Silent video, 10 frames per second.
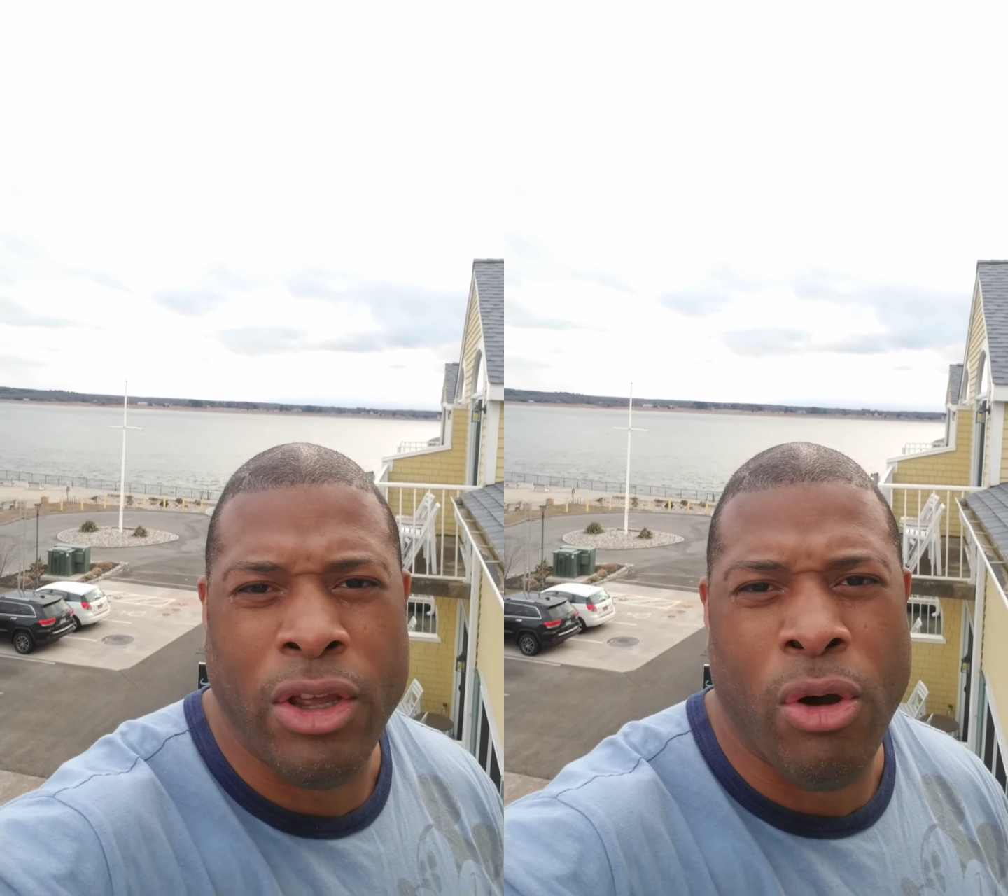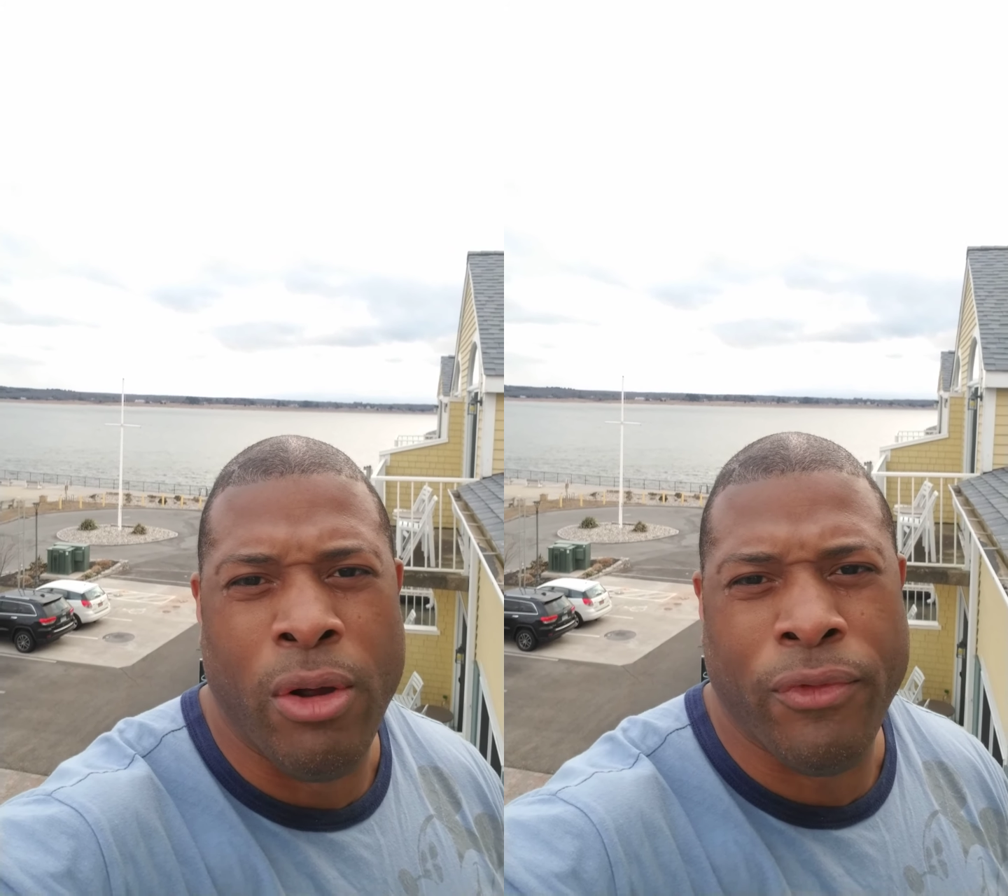
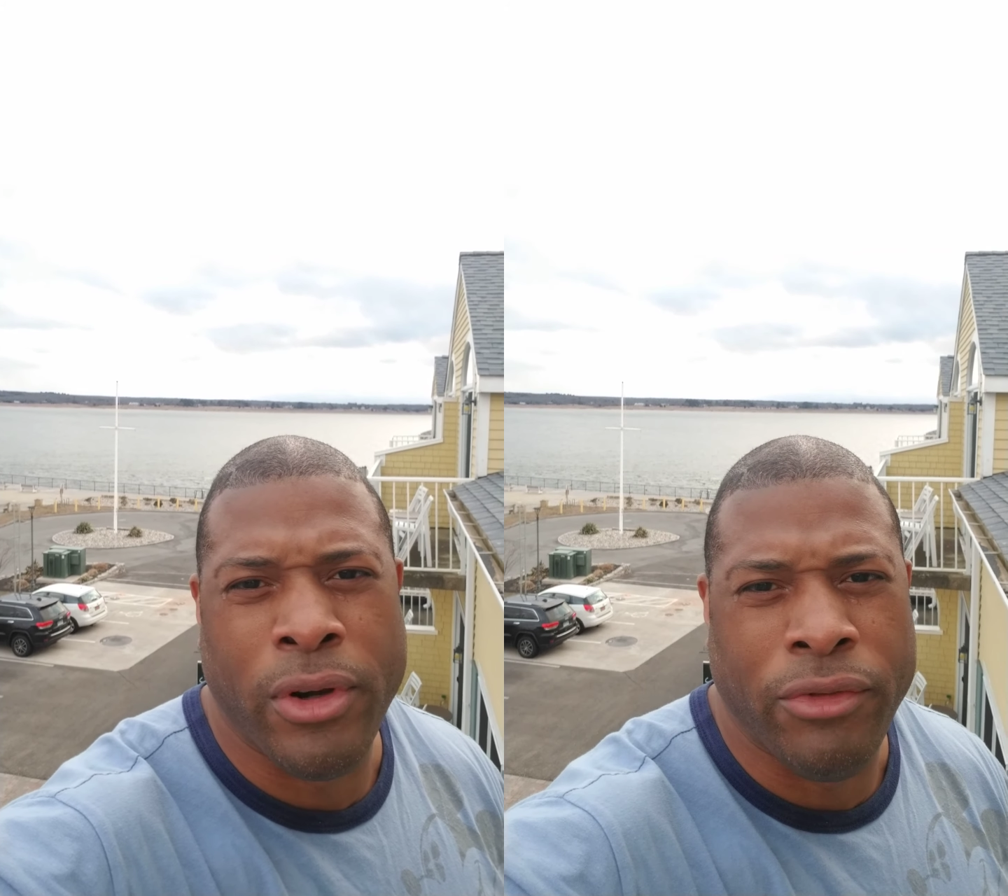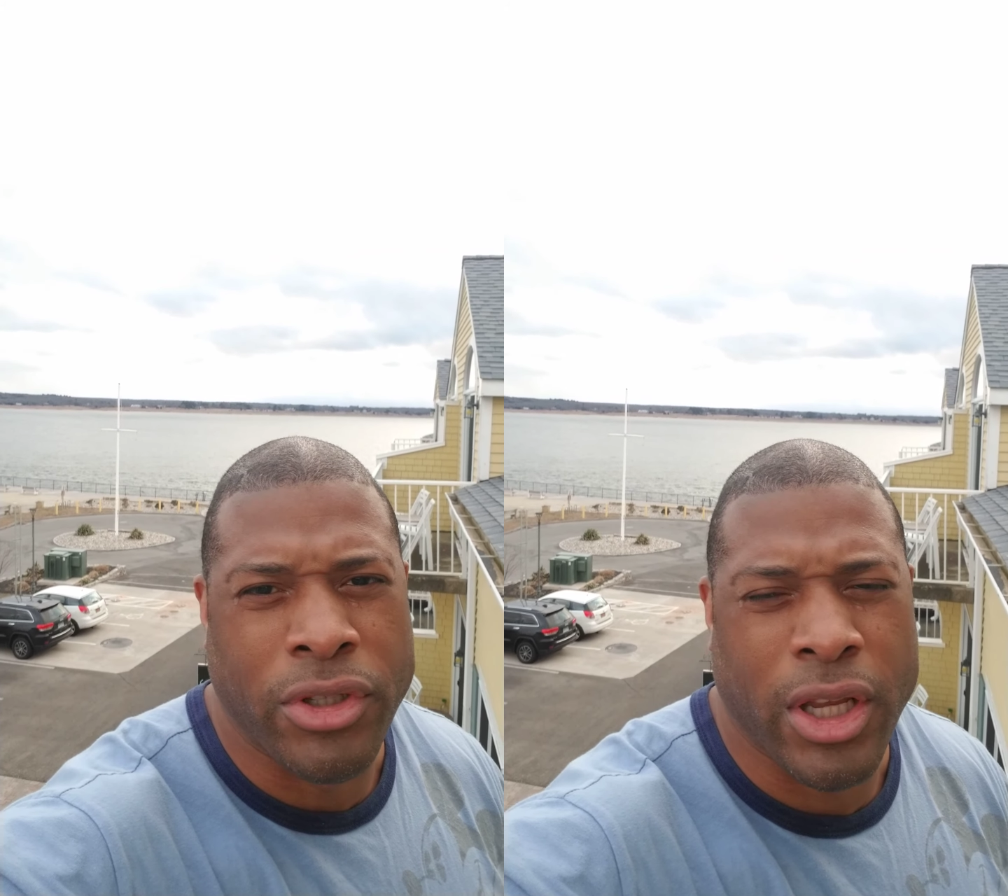going for
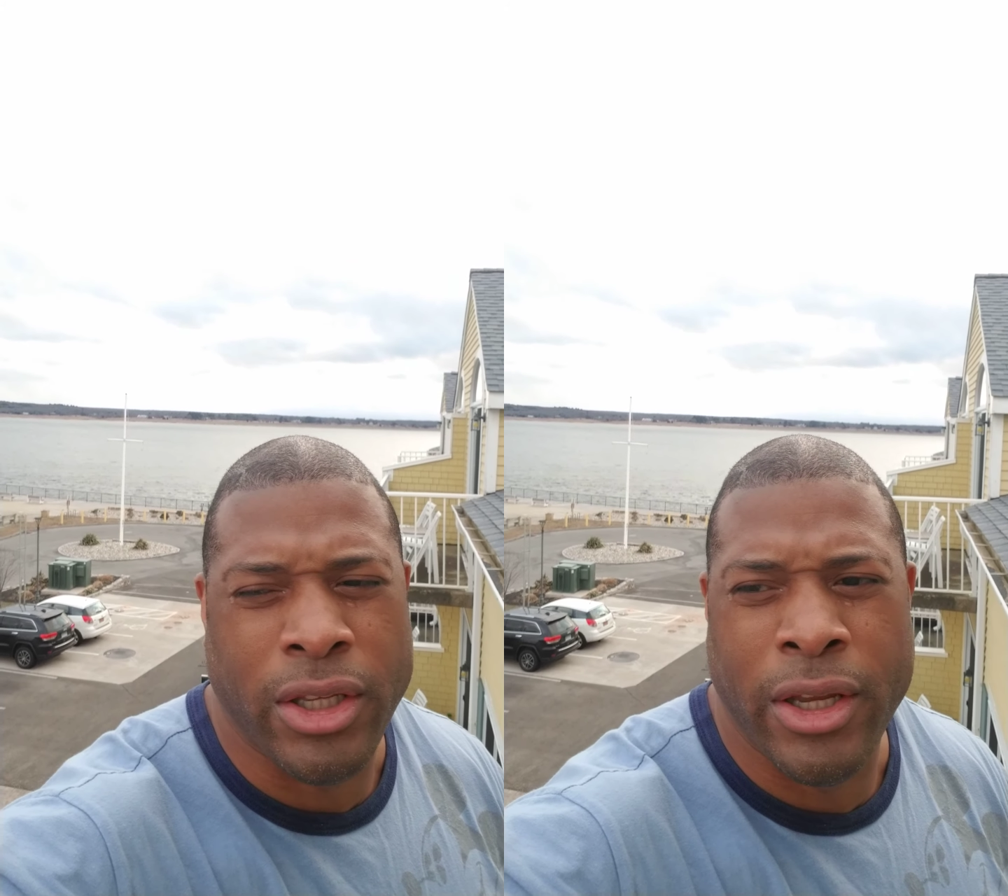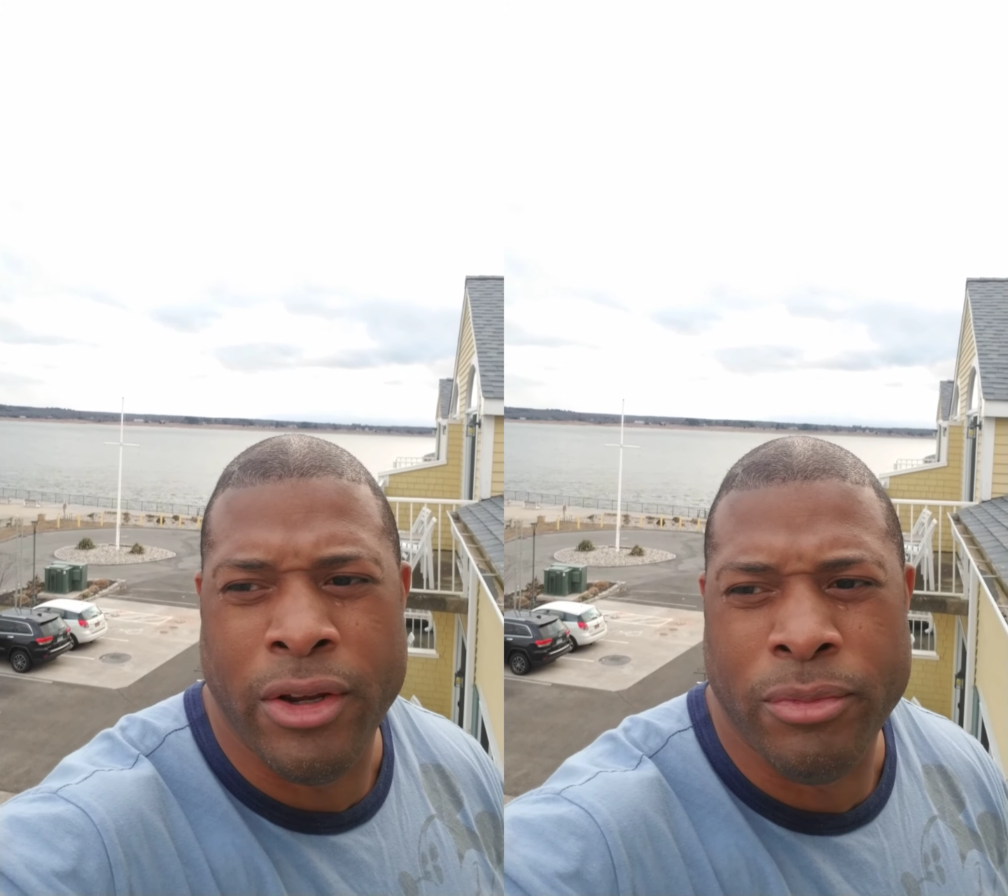another 10 years.